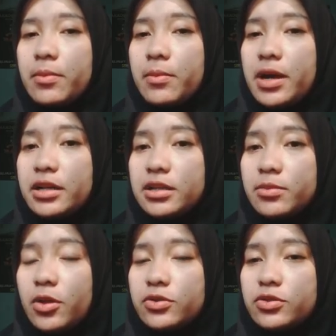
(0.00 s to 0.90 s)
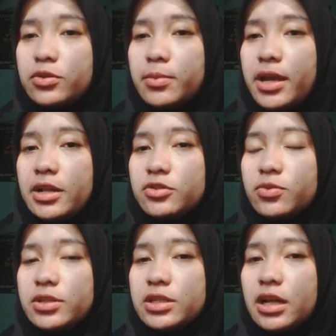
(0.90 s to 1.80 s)
maritime lawsuit may also
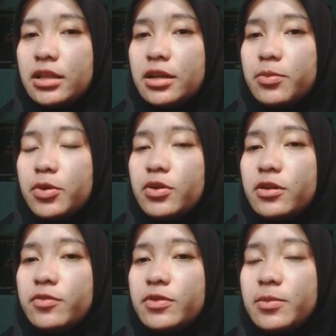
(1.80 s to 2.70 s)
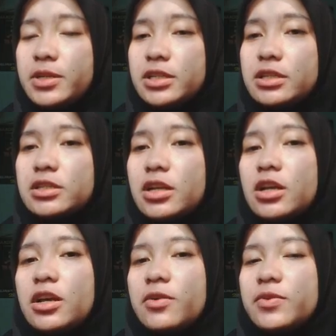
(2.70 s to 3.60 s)
result in punitive damages,
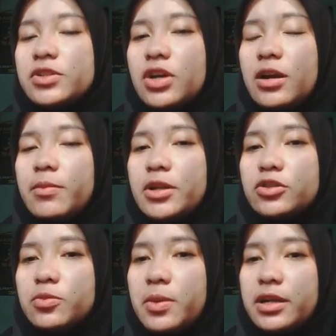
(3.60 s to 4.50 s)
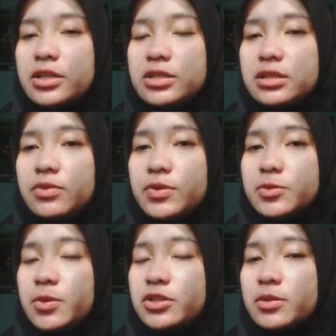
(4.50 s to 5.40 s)
which are meant to punish the
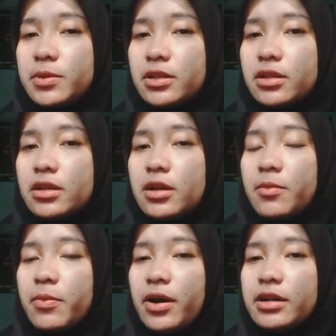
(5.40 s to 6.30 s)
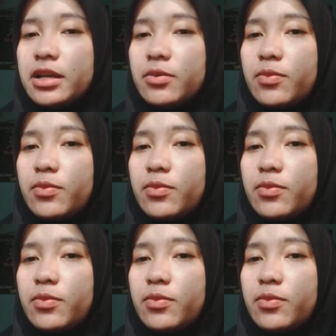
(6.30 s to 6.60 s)
responsible party.